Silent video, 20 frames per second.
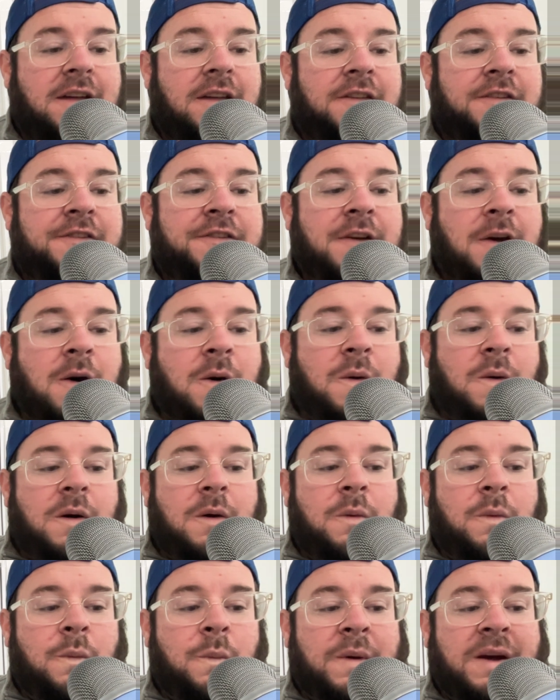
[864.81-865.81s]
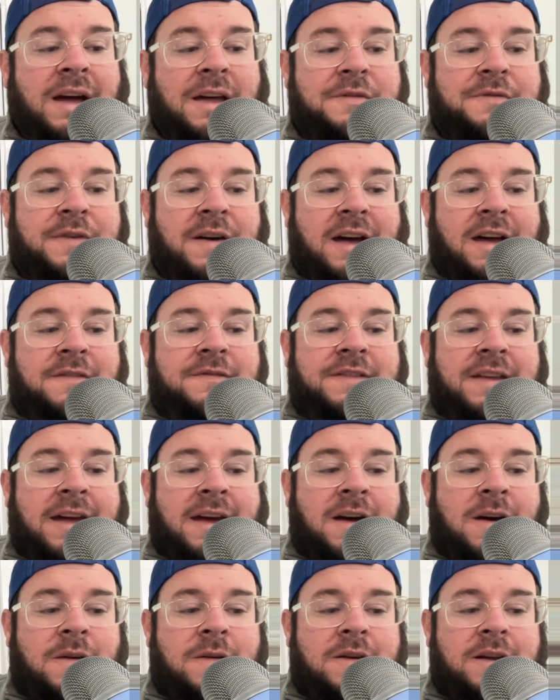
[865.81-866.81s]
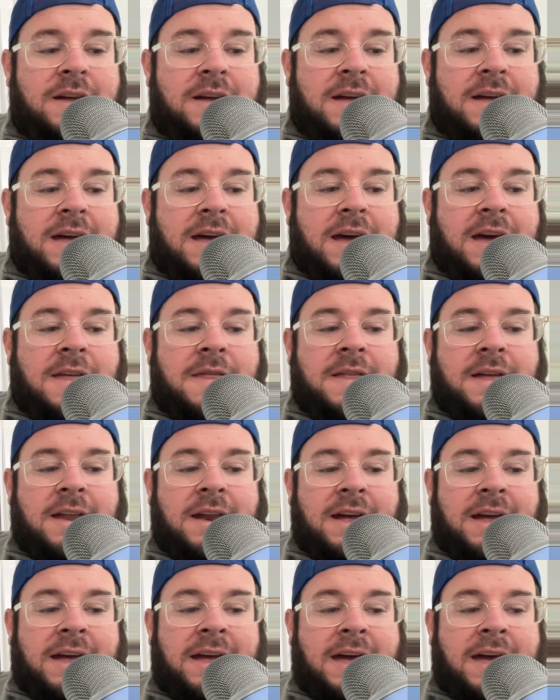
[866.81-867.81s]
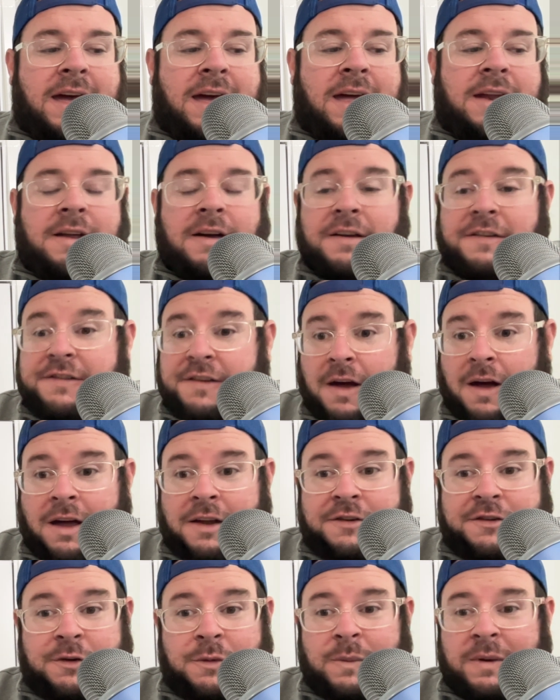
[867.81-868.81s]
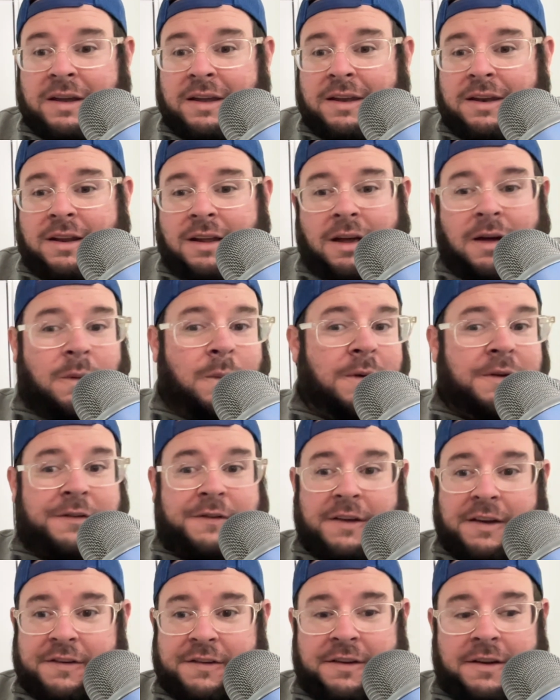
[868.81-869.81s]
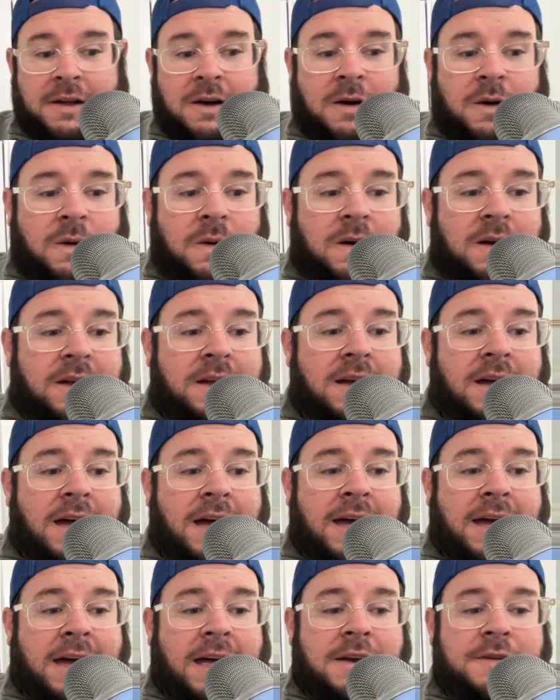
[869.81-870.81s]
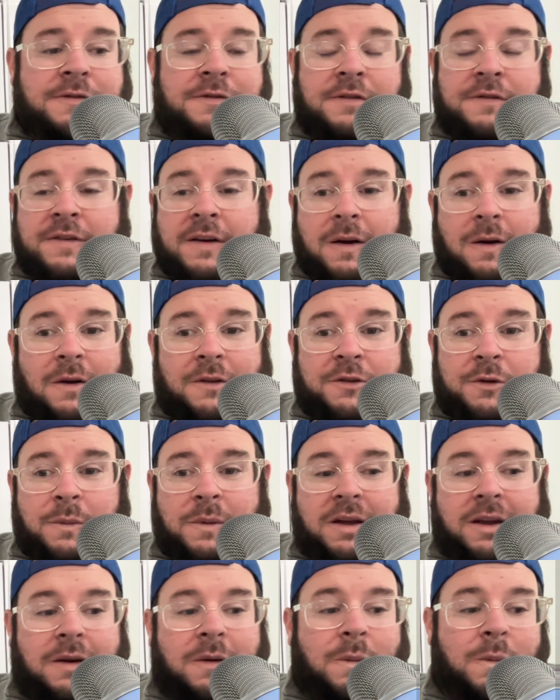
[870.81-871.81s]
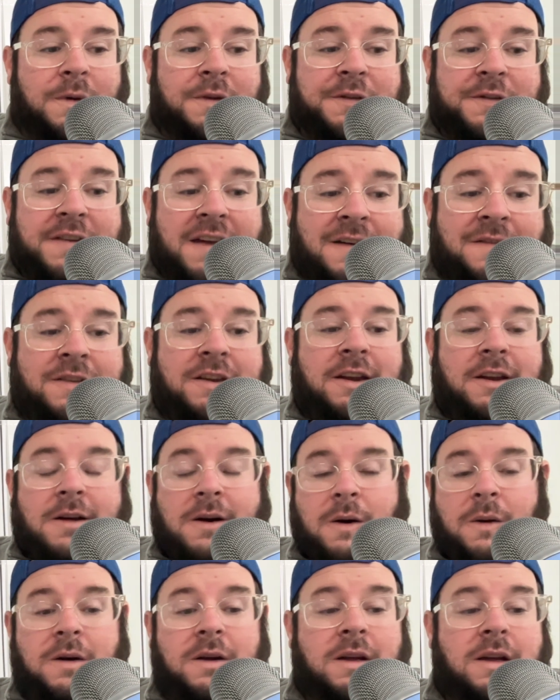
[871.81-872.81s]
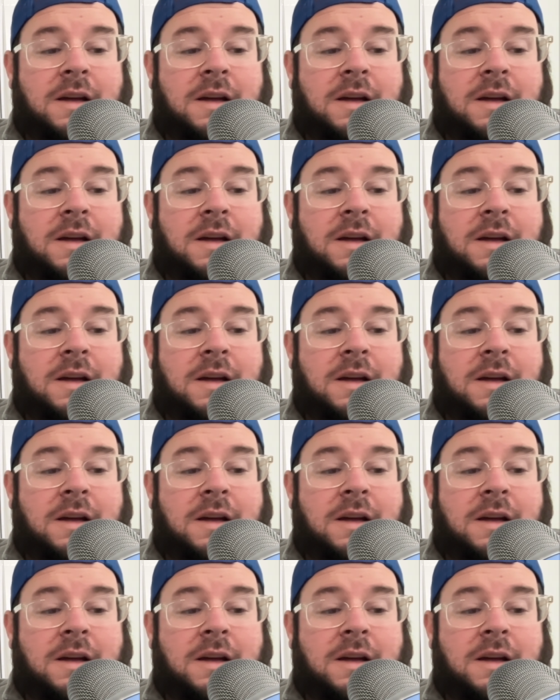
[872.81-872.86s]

So we got 5 down, and then I had Hazan to win. We're 6-0. I had Favero to win. We're 7-0.